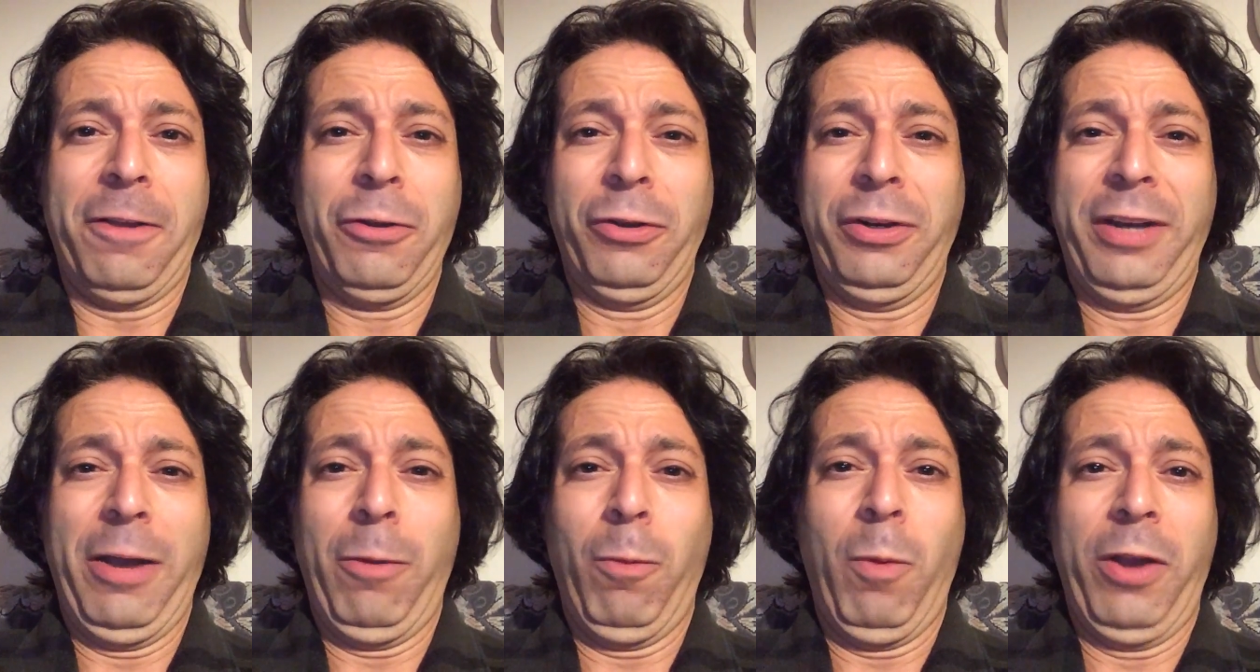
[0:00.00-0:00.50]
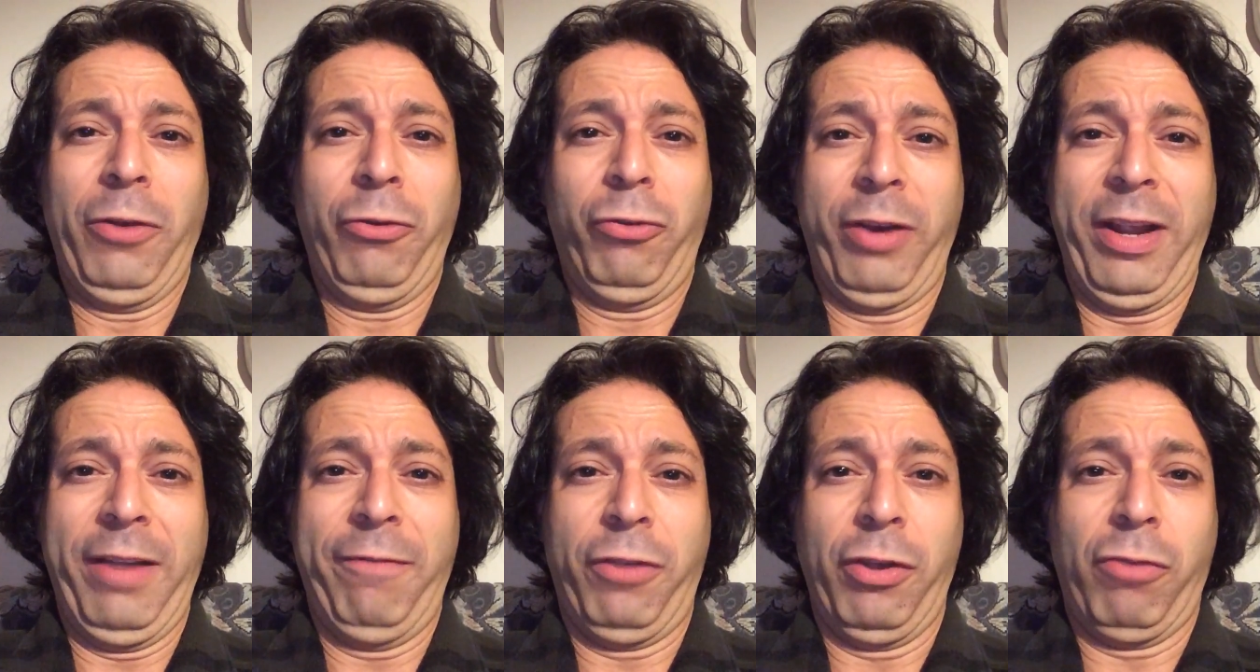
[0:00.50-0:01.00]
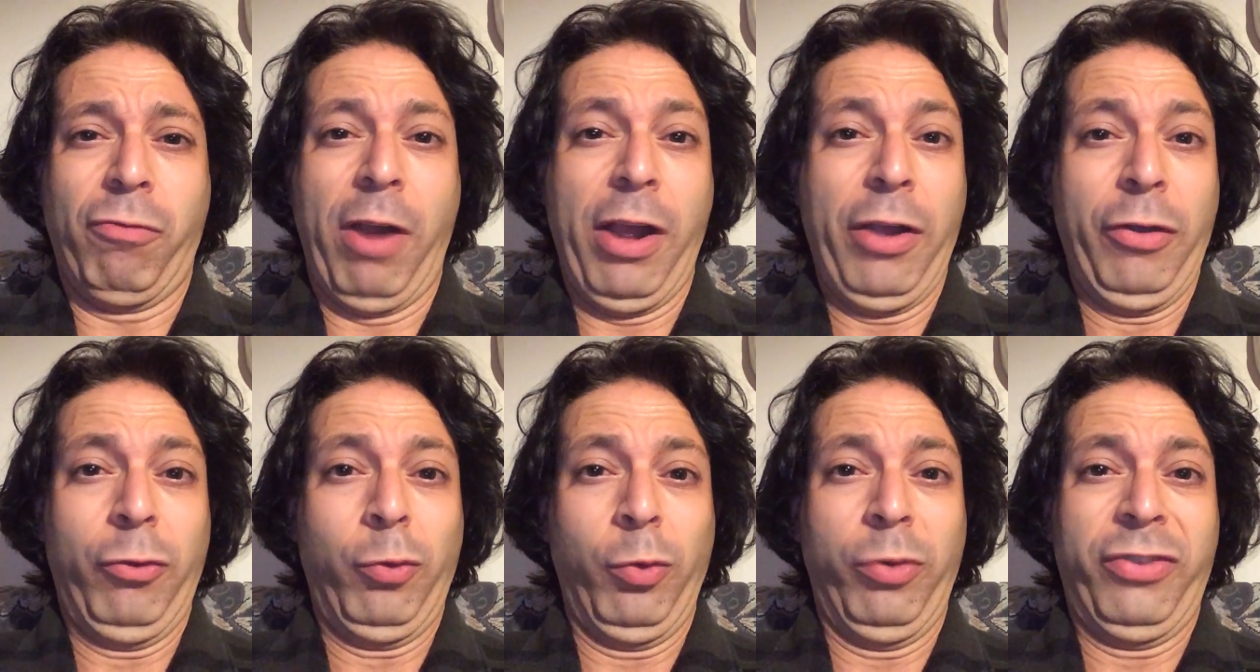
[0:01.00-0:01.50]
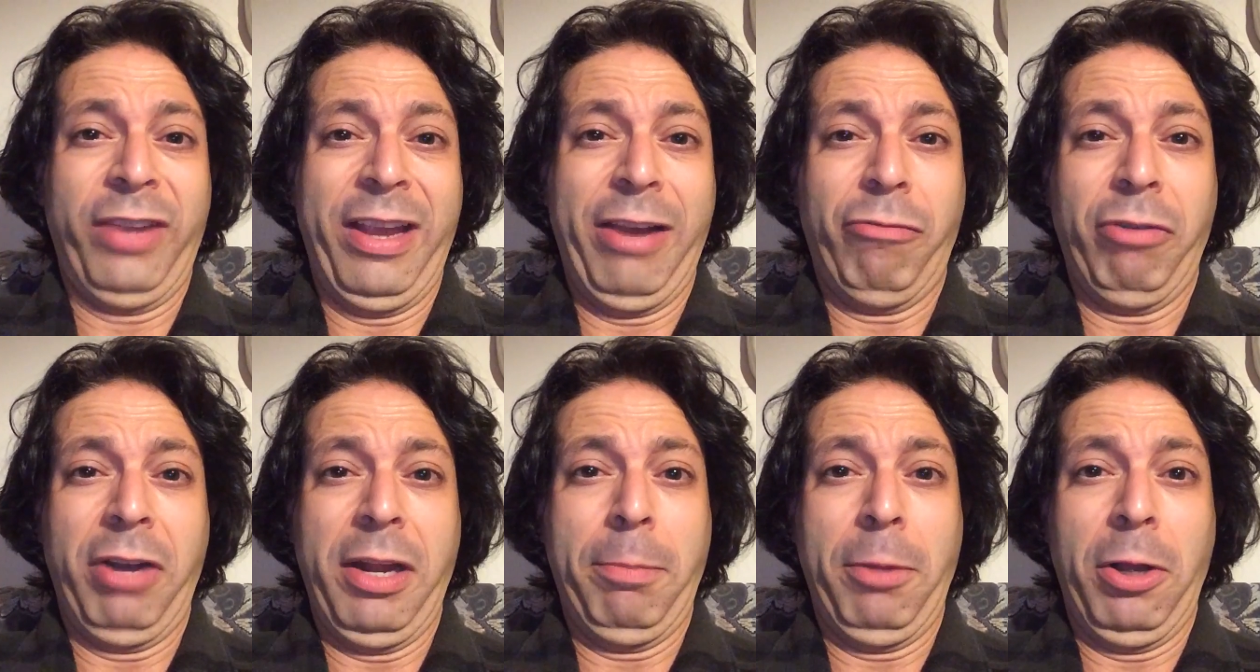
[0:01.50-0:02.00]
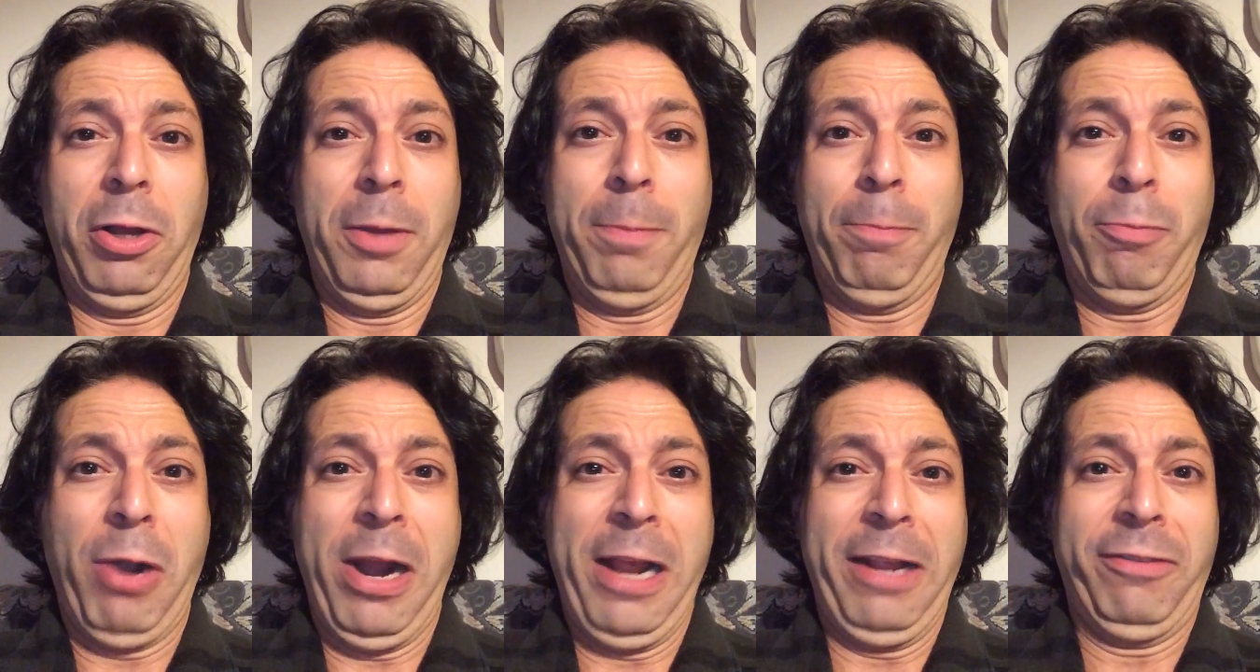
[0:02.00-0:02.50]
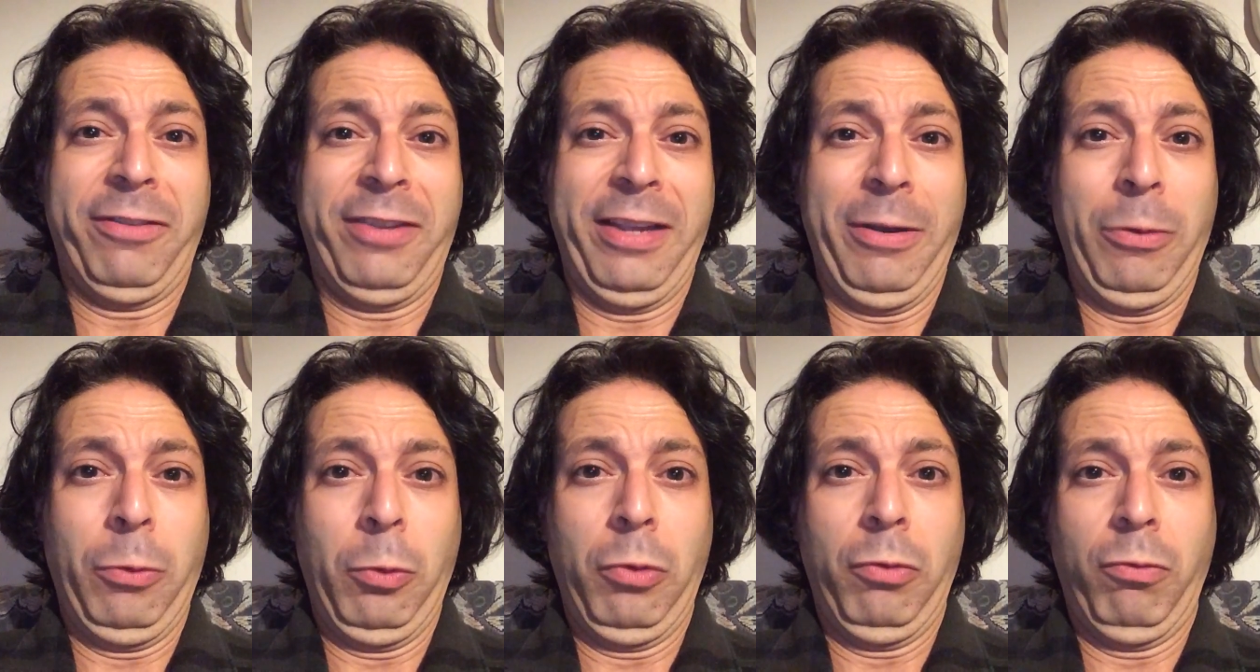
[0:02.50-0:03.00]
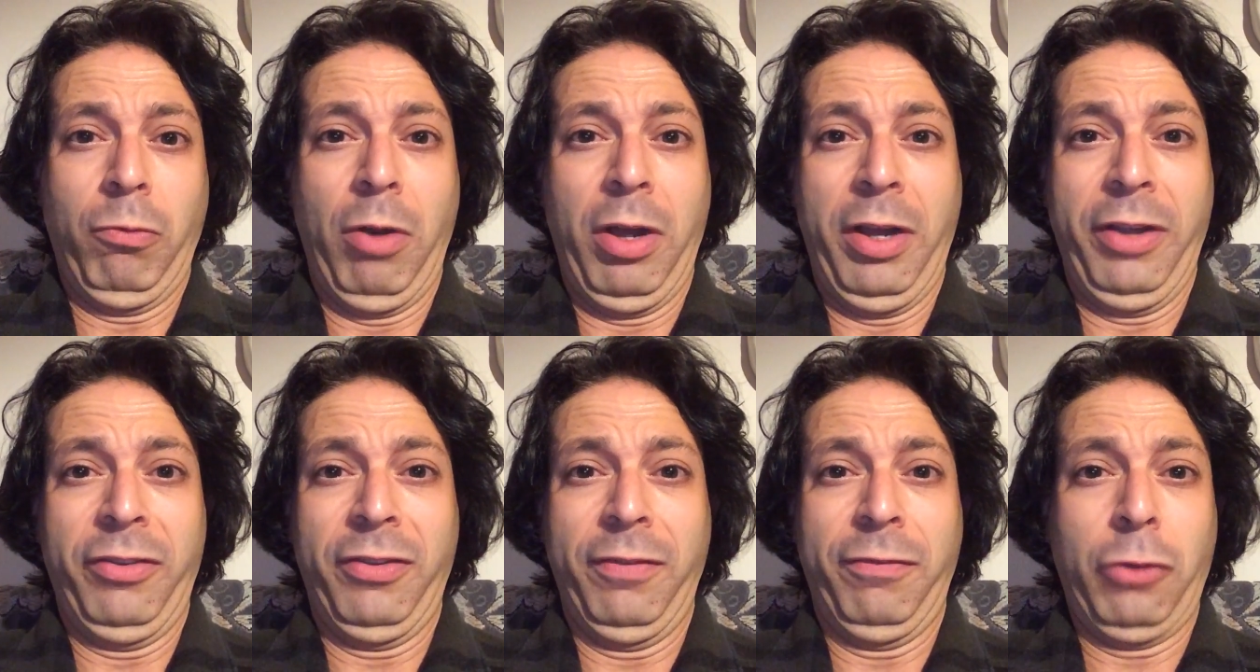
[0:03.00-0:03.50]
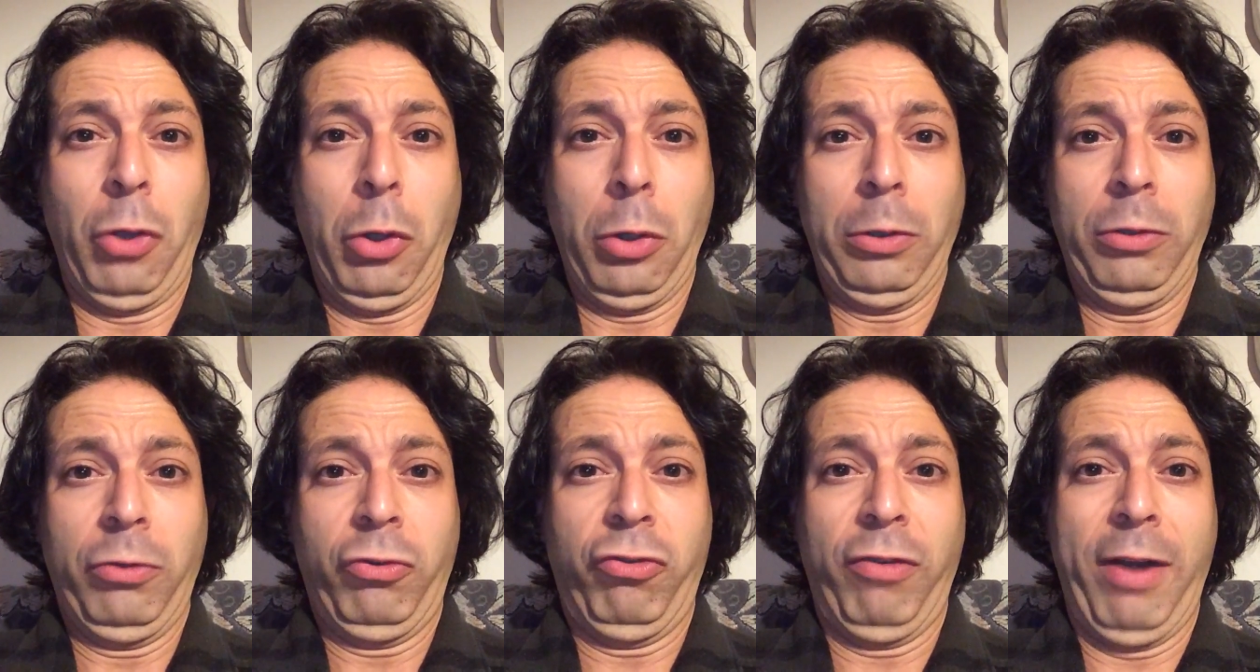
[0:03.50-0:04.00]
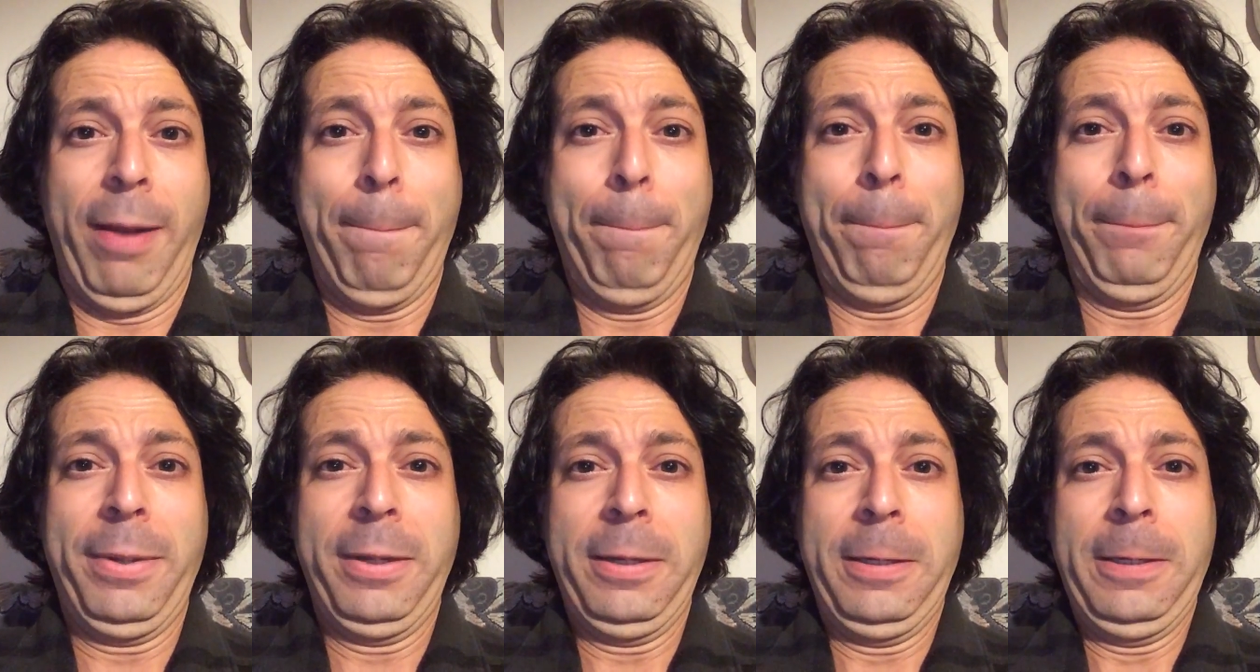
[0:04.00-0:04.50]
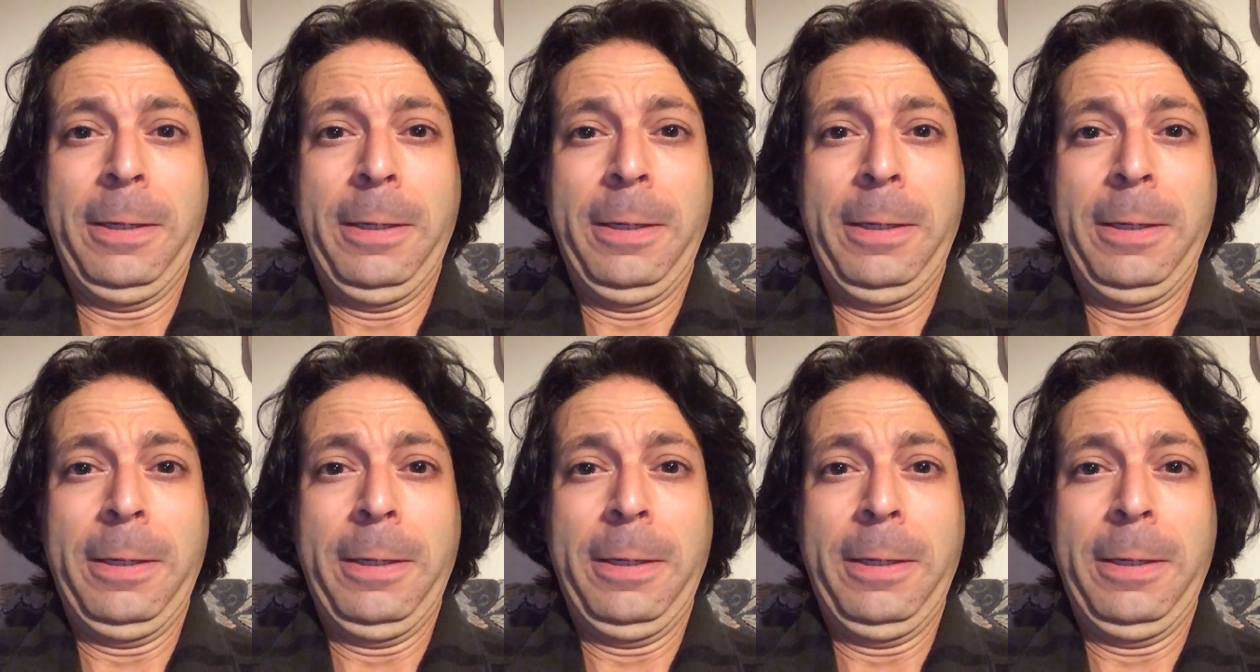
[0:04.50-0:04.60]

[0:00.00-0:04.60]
couldn't help wondering if the crows were secretly behind Brexit or the rise of Donald Trump.